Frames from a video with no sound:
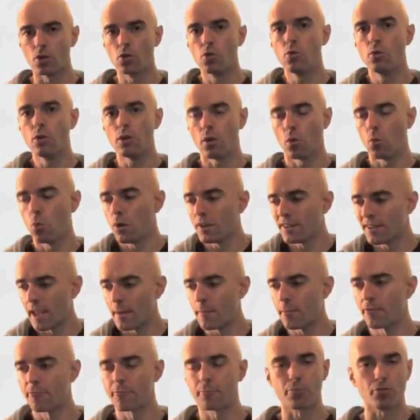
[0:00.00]
What
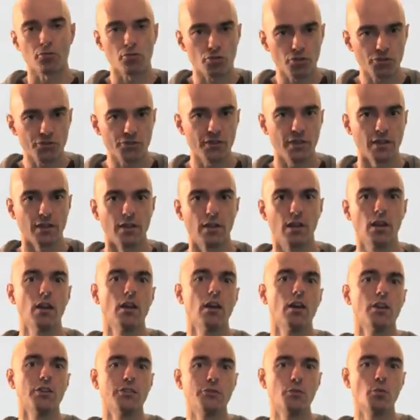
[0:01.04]
type of person
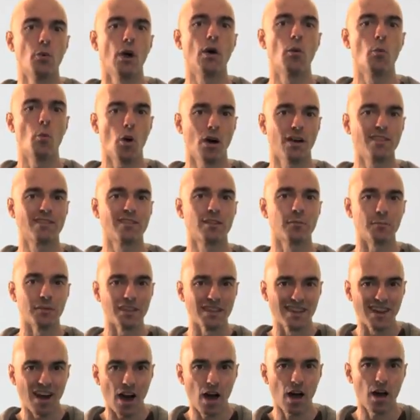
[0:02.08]
do I want to
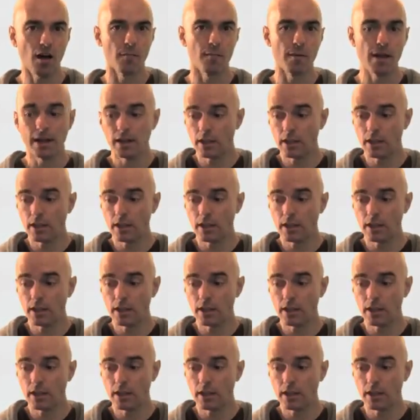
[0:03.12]
become?